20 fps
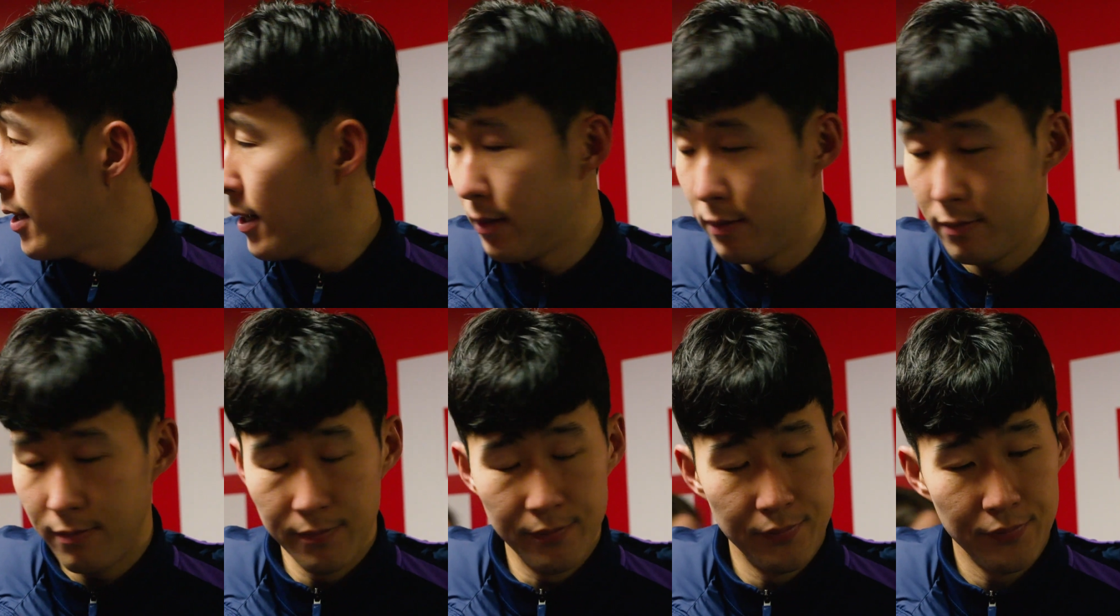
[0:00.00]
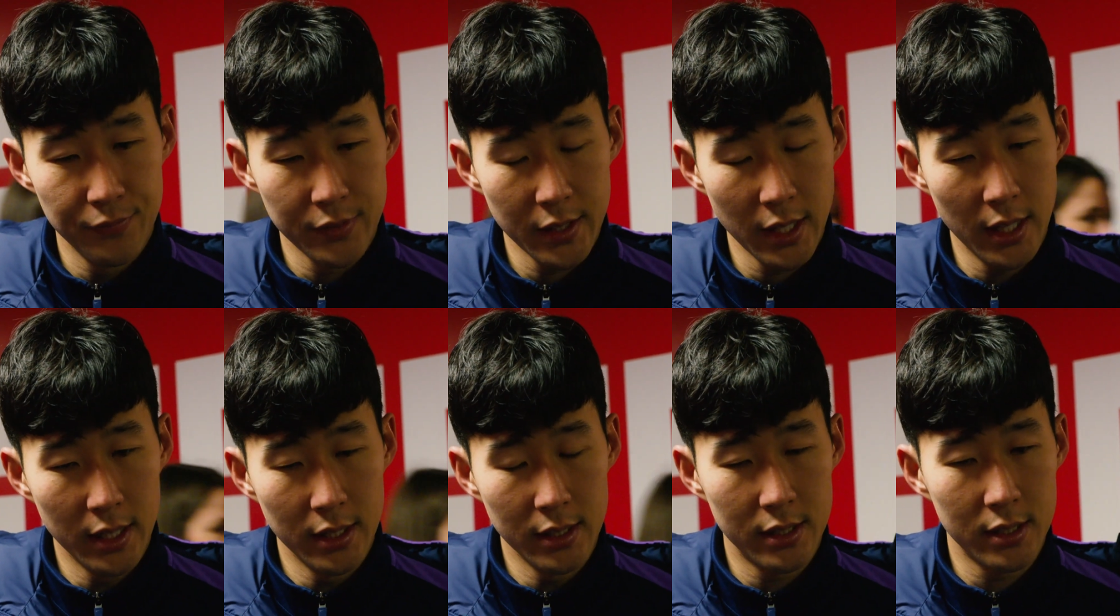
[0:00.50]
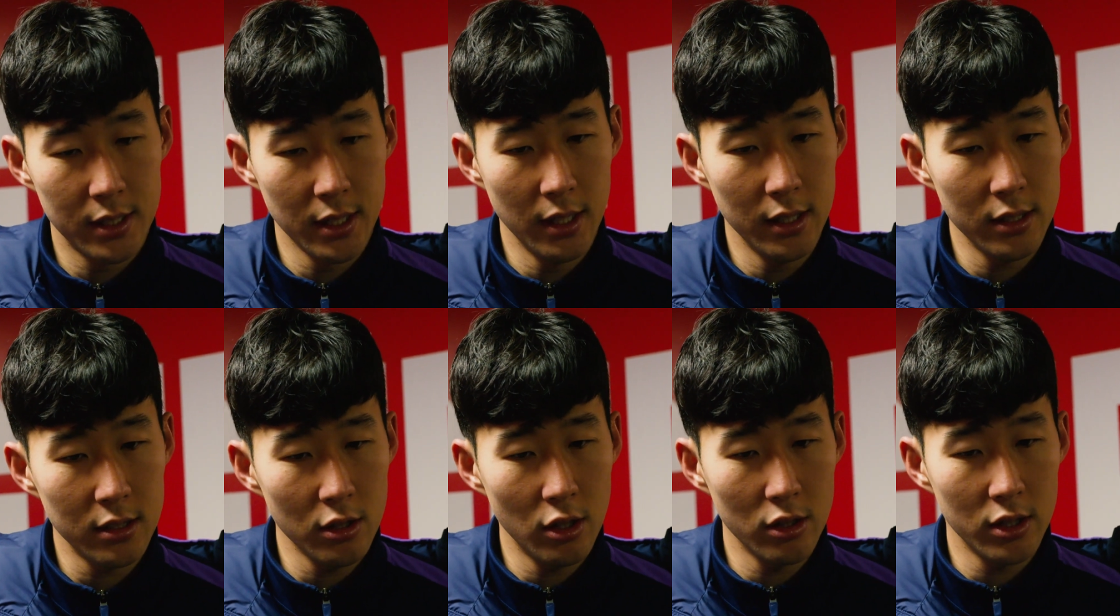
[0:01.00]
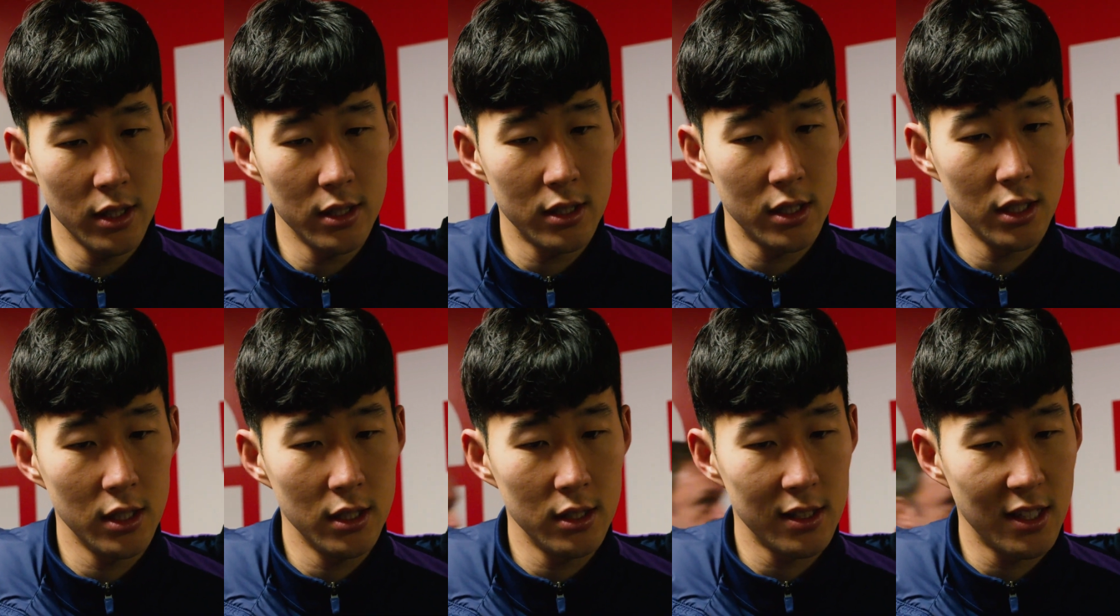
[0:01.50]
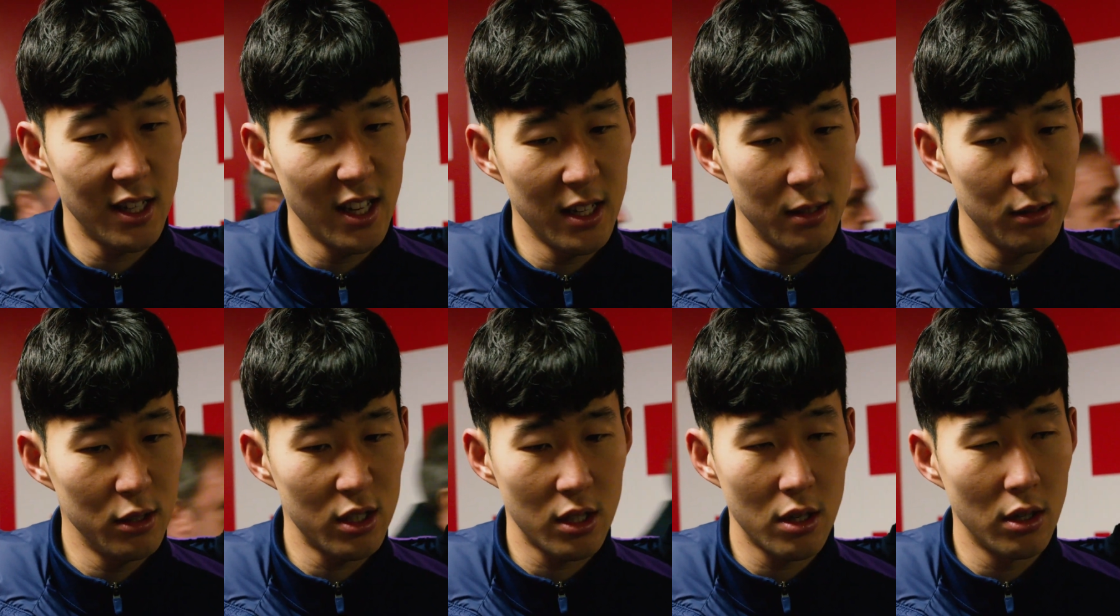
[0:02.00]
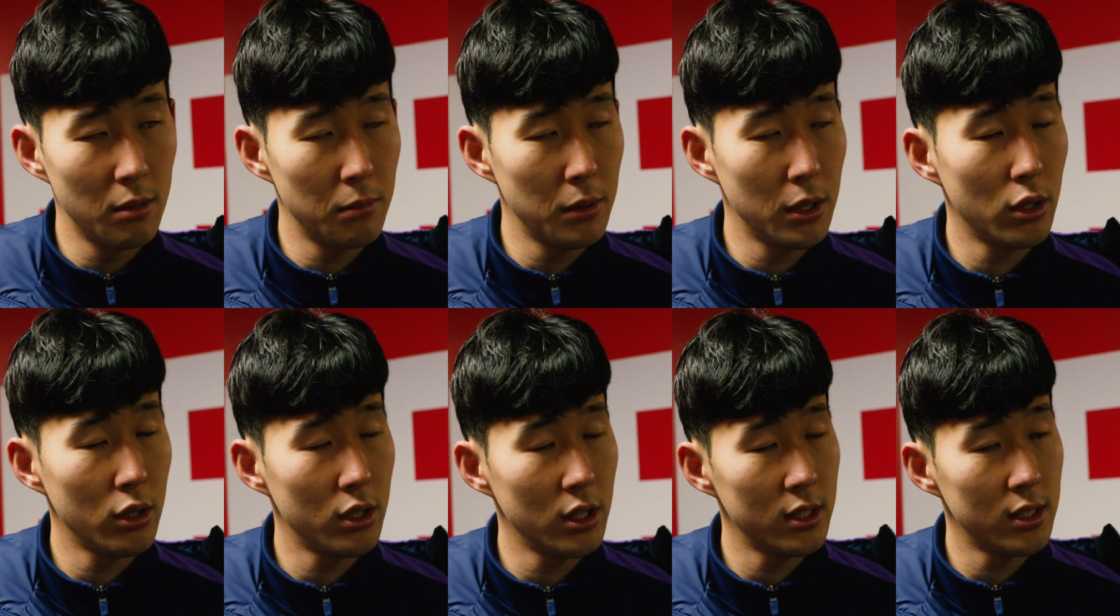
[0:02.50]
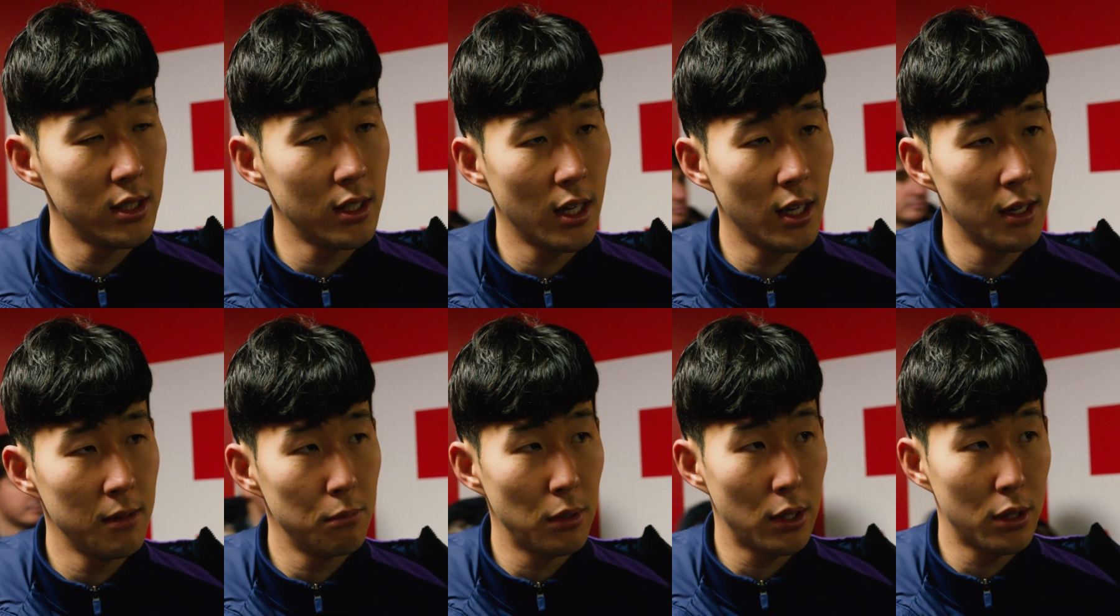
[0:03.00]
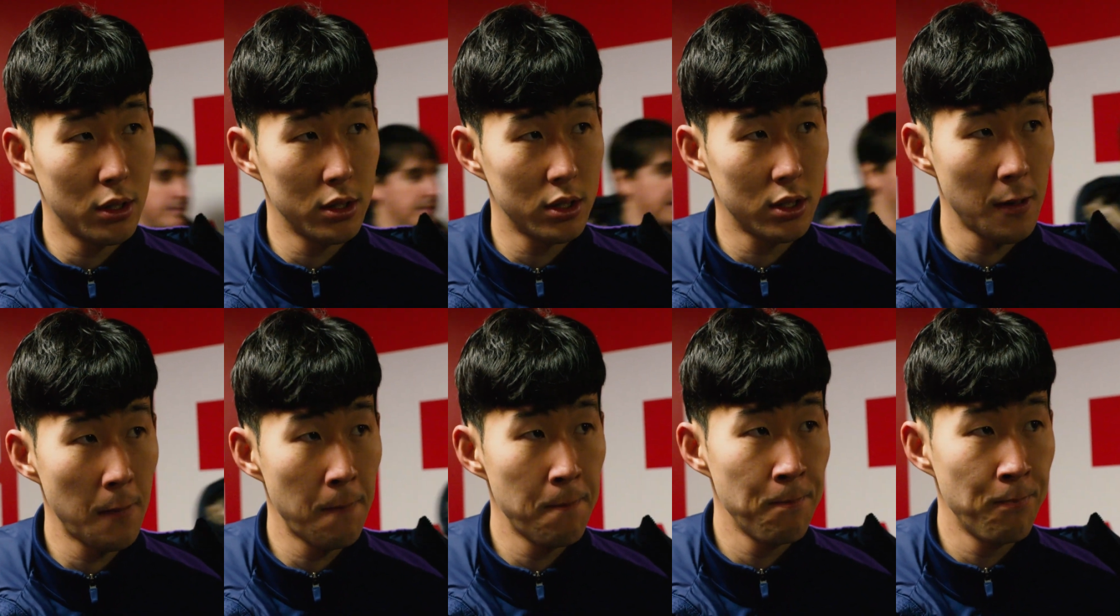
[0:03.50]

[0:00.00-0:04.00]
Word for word: And yeah, it's not easy game. It's gonna be not easy game because,